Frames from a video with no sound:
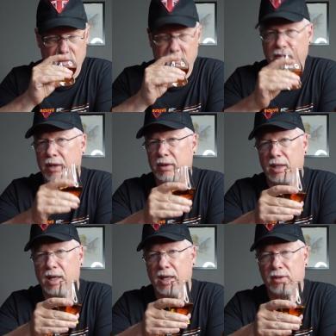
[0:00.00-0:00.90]
Very
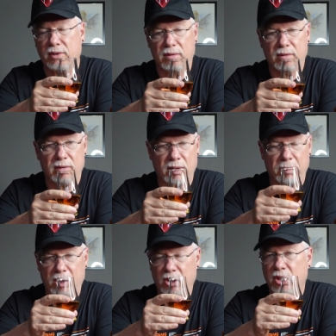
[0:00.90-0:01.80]
nice. I
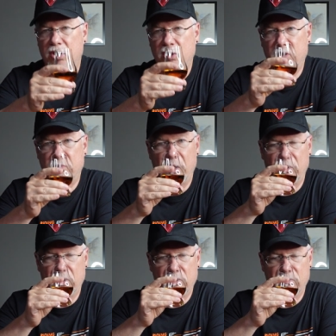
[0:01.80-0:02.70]
mean, you could just smell
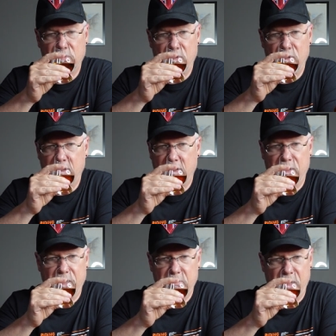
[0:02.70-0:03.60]
this and
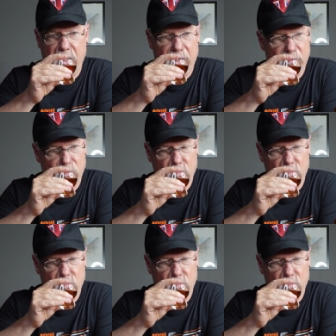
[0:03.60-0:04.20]
like, man,